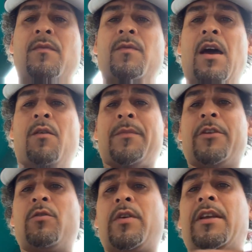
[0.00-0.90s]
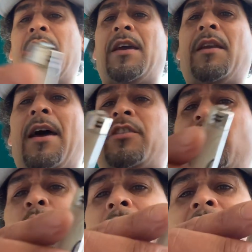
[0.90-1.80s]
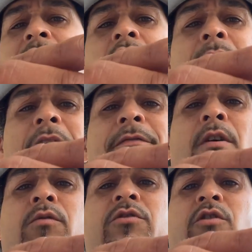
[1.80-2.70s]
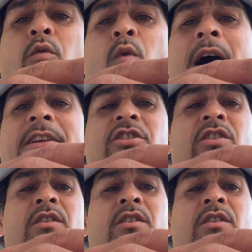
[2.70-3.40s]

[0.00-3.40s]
I'm going to do it again. I just don't want to get it on my phone, so watch.